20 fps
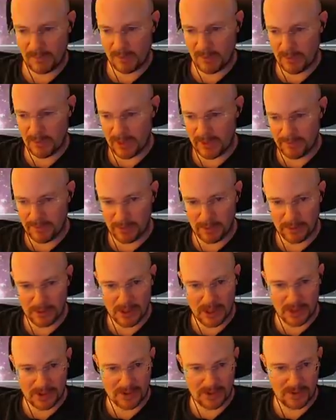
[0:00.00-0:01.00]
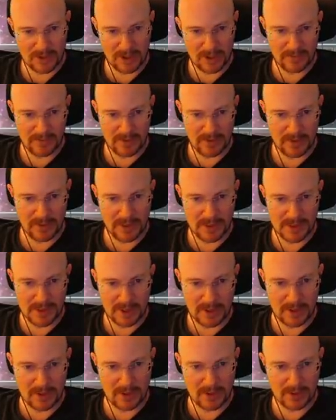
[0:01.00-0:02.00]
We got full dodge training, very nice.
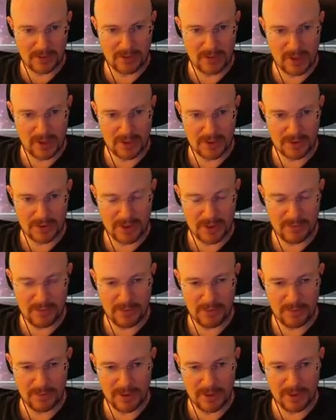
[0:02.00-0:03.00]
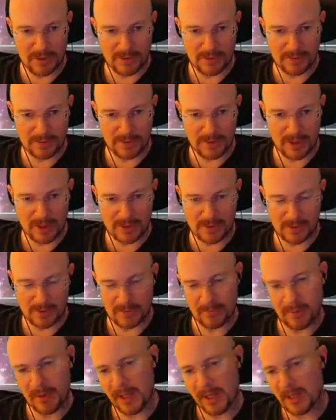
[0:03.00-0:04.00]
I could cross train and put my rock dude
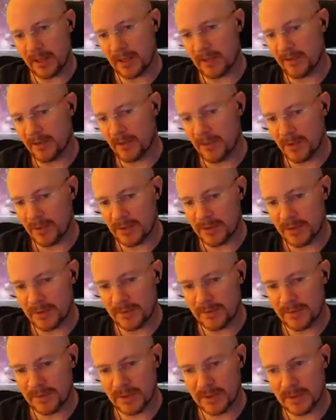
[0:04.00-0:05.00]
in piloting if I want to.